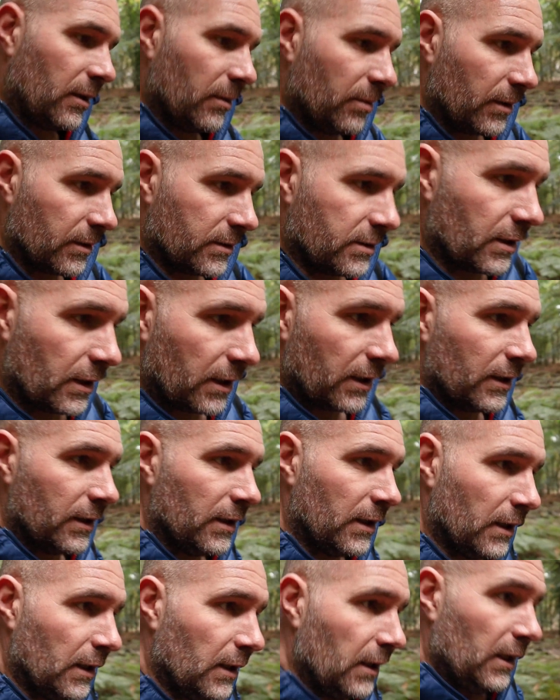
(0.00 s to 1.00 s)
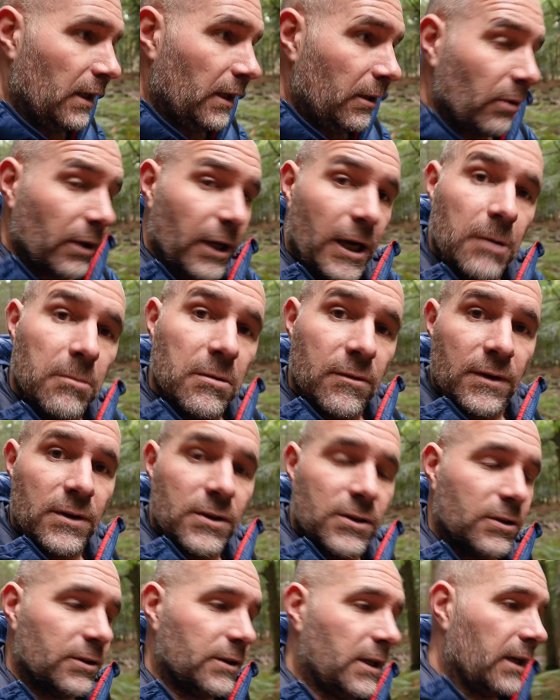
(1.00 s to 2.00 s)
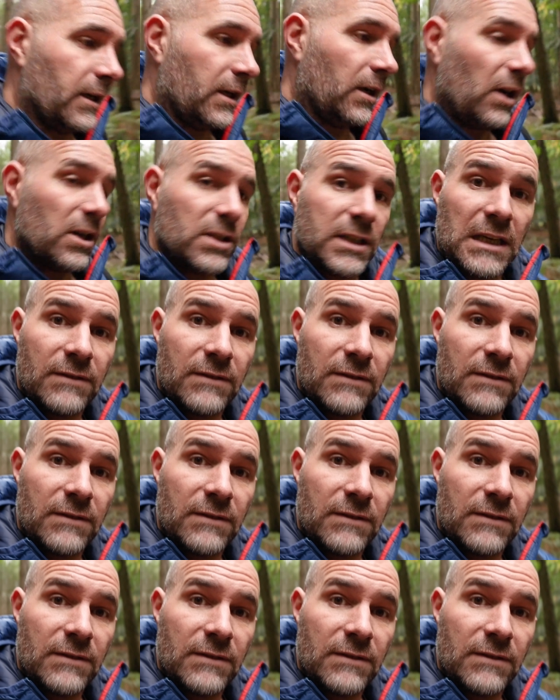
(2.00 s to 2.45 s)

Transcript: But well, I hope you've enjoyed that, guys.